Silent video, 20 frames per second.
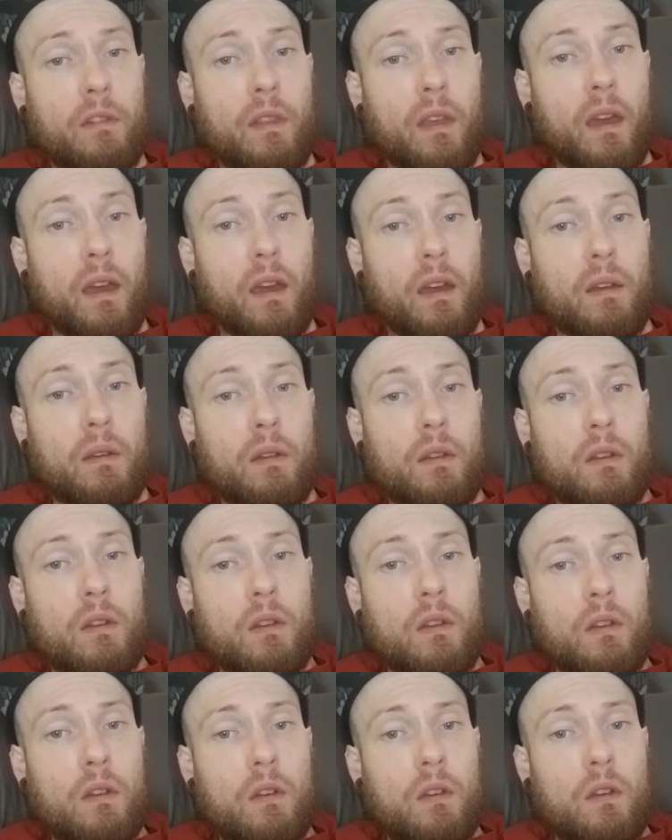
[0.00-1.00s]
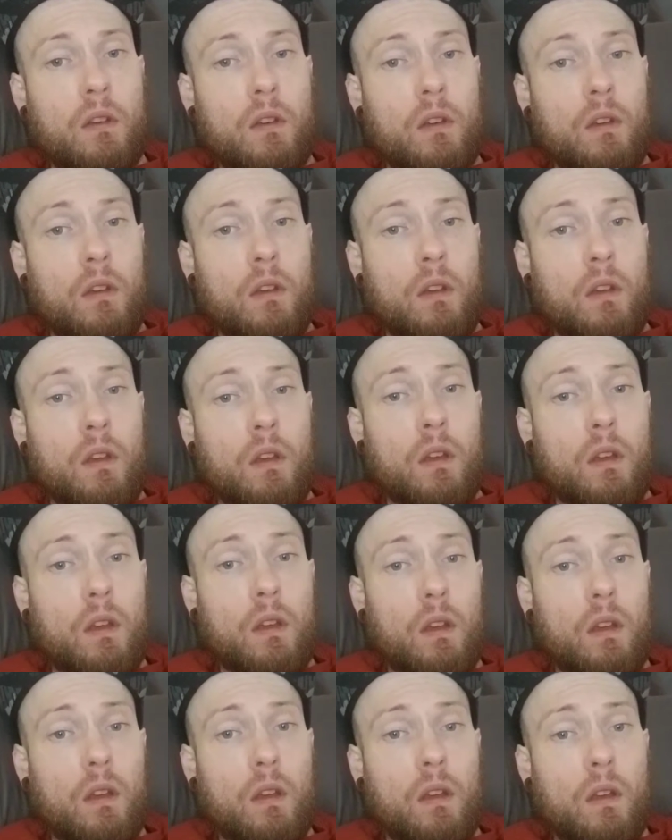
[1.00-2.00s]
that.
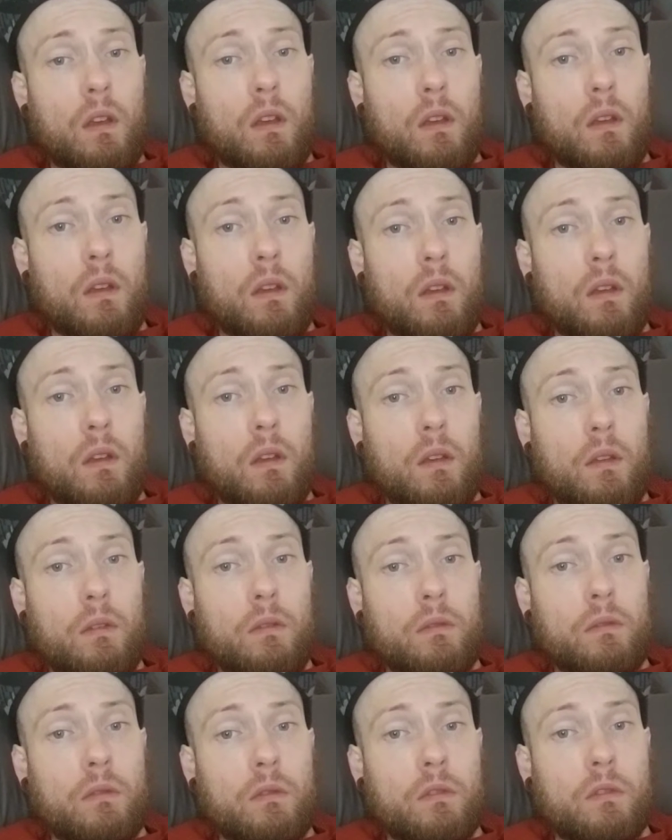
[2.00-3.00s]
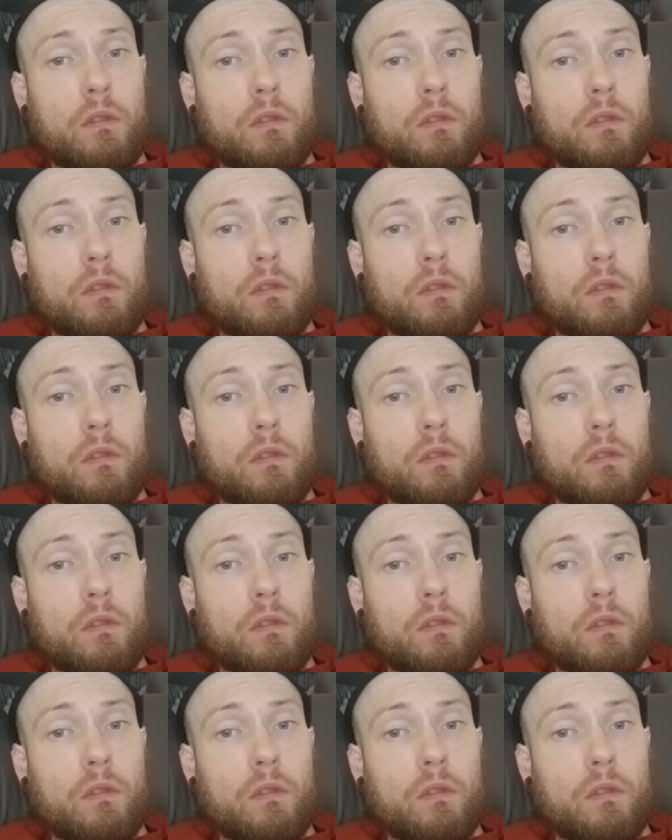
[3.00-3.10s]
And